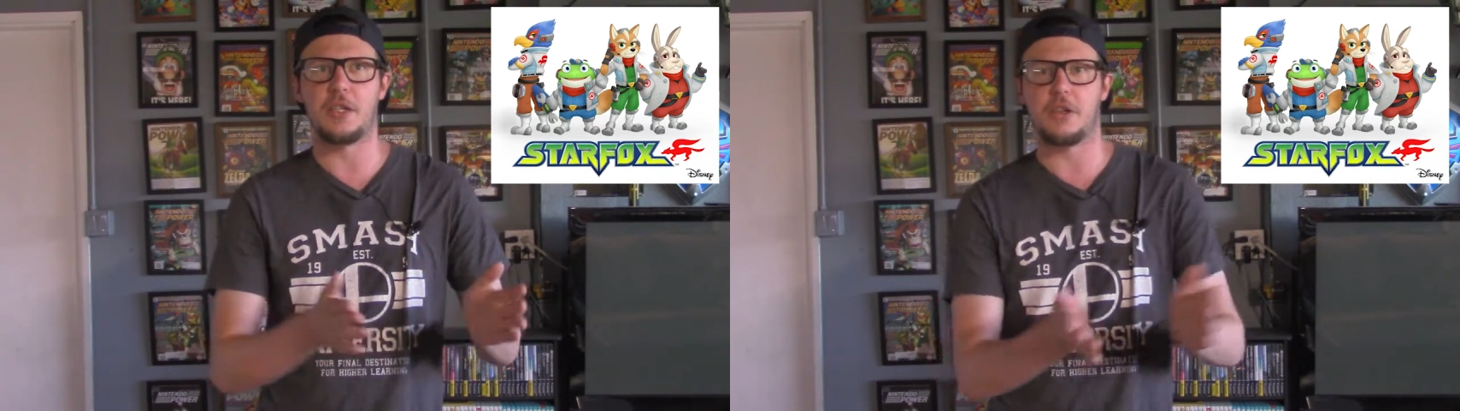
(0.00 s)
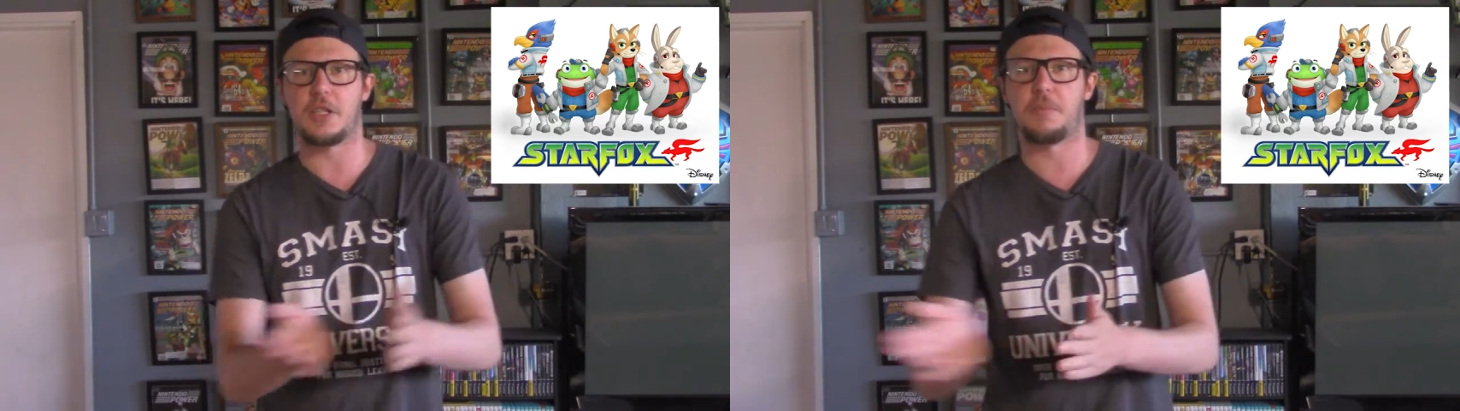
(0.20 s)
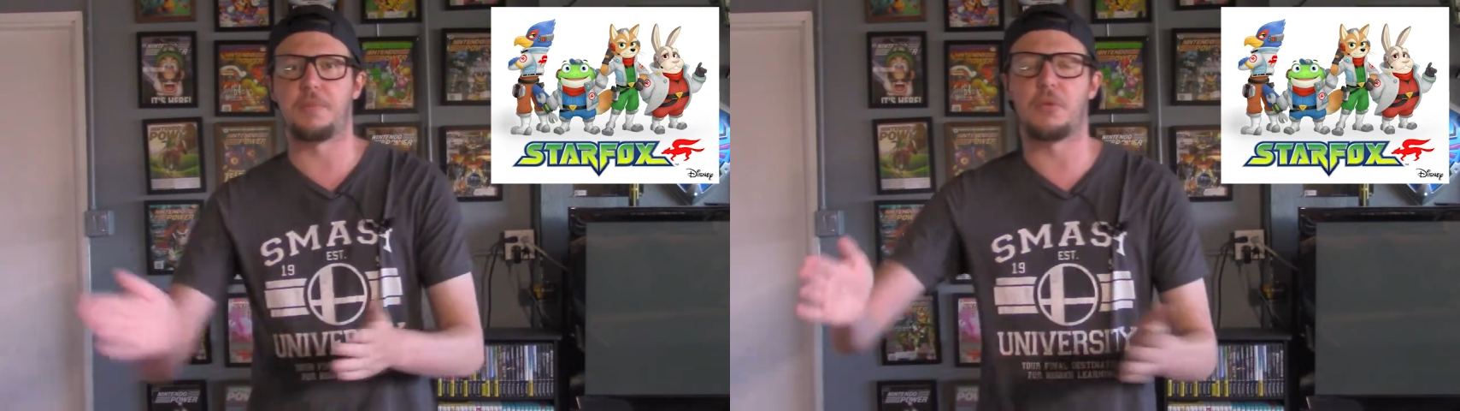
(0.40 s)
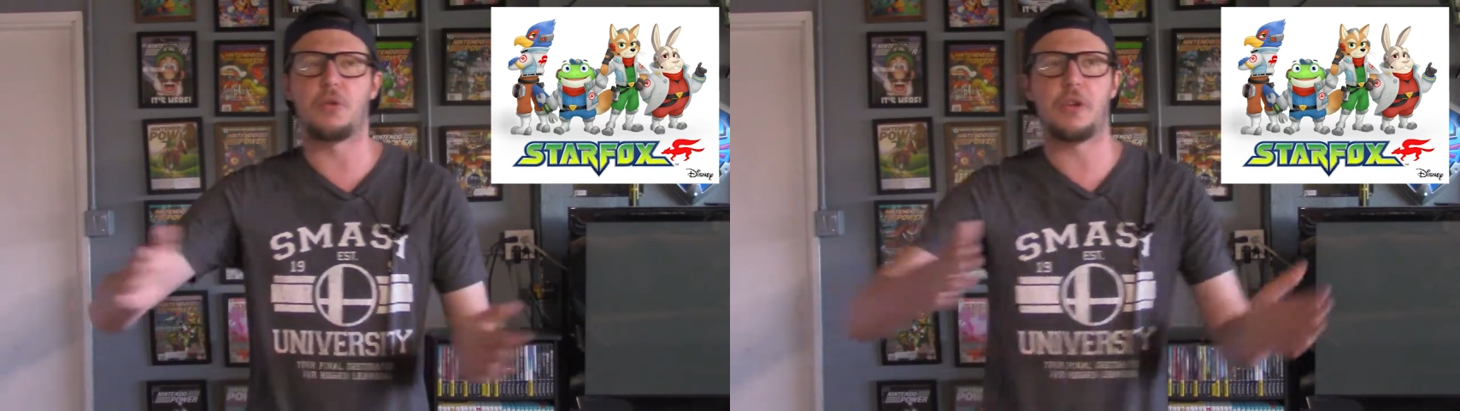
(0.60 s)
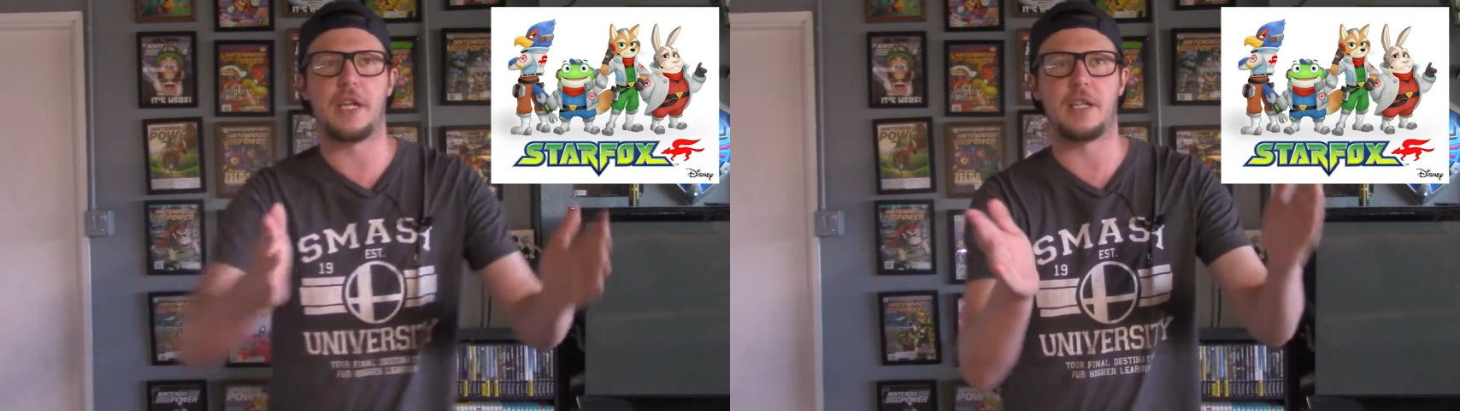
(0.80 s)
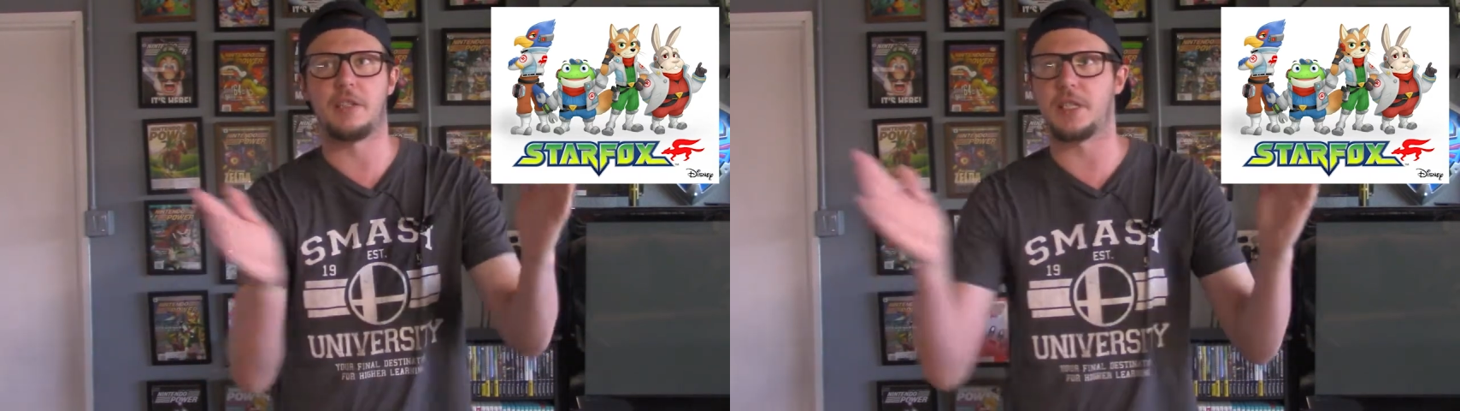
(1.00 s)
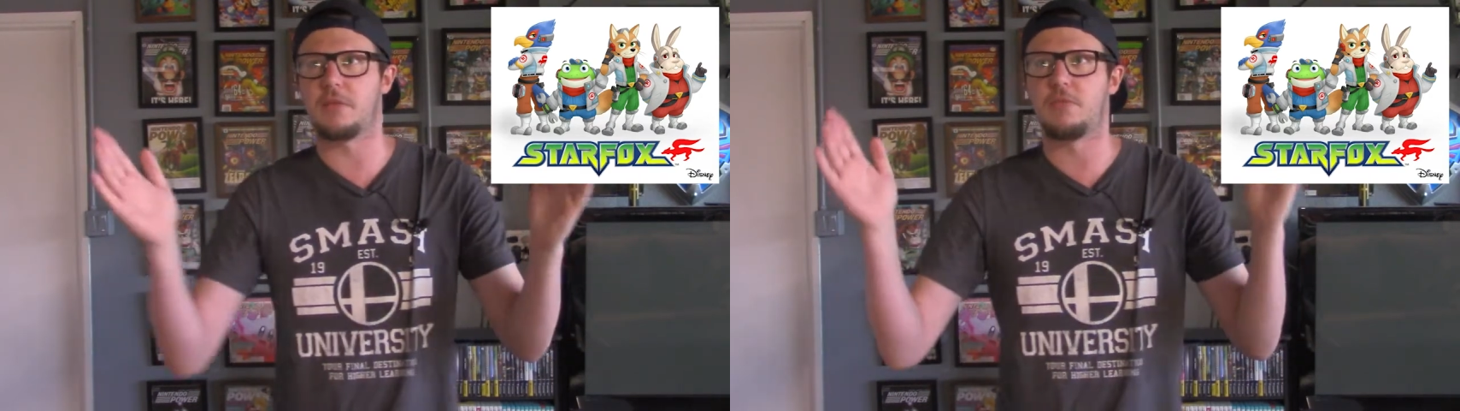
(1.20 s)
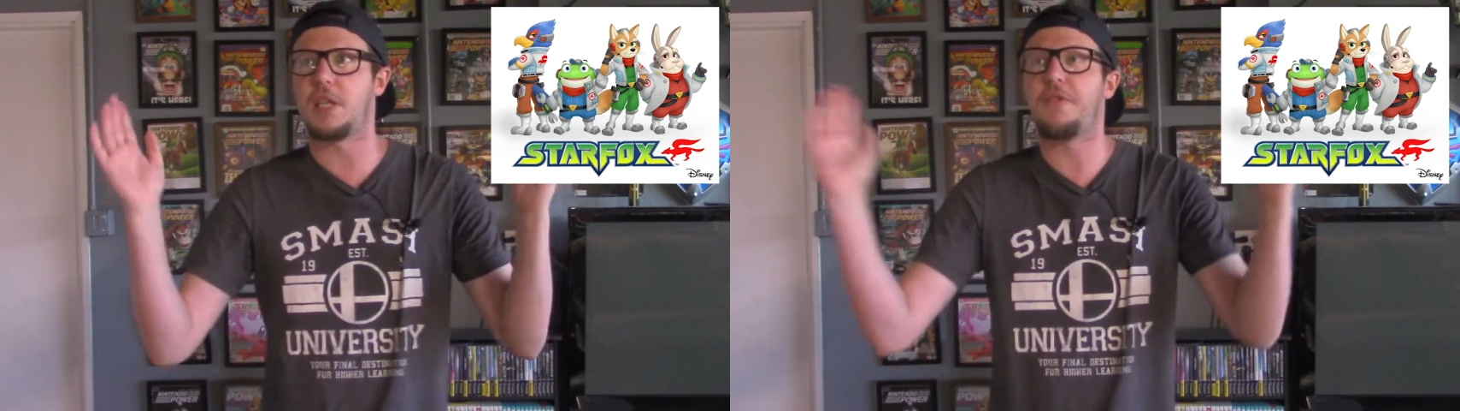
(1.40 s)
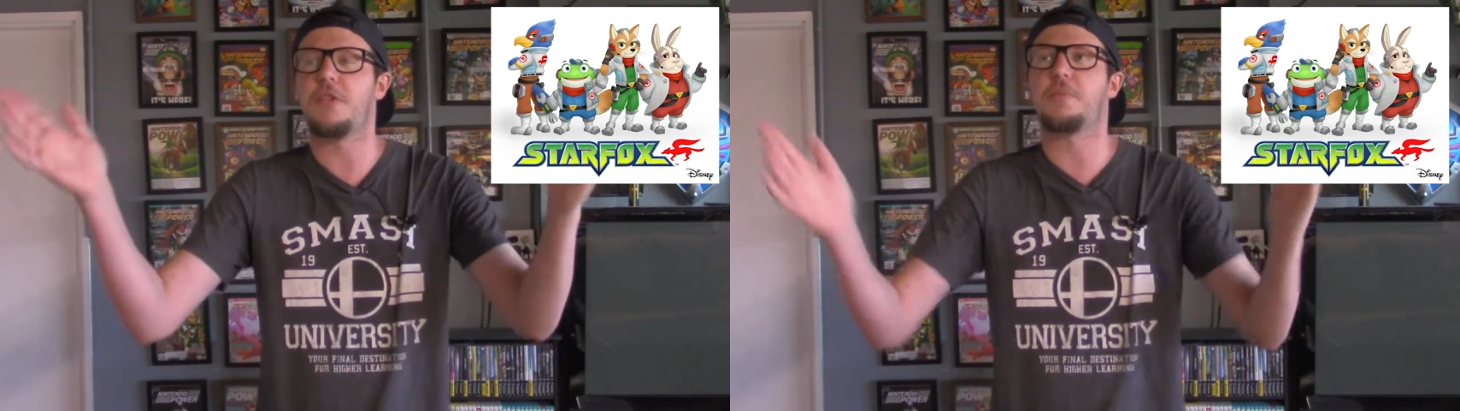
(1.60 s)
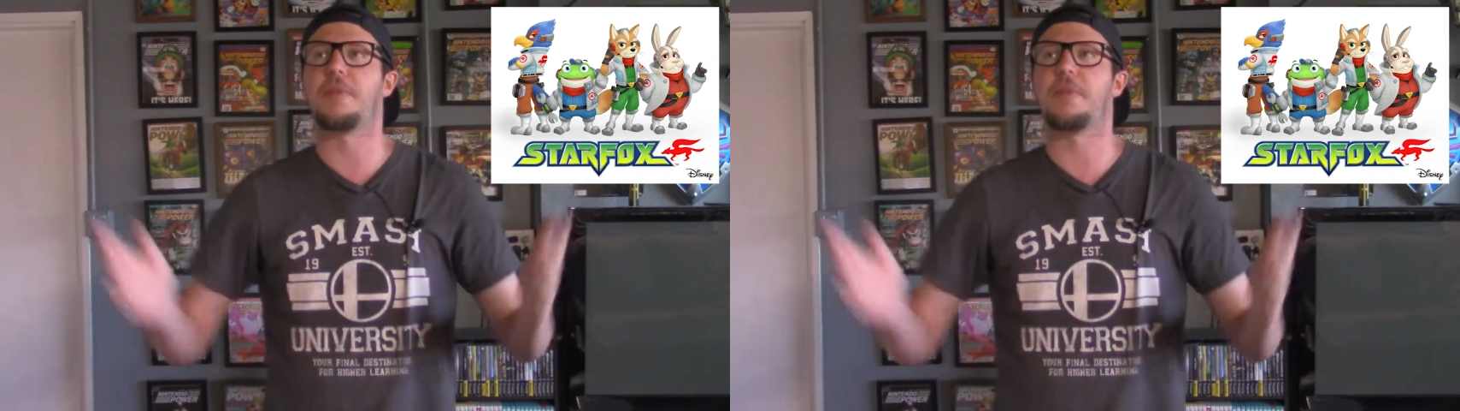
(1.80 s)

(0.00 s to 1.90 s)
and you're exploring just different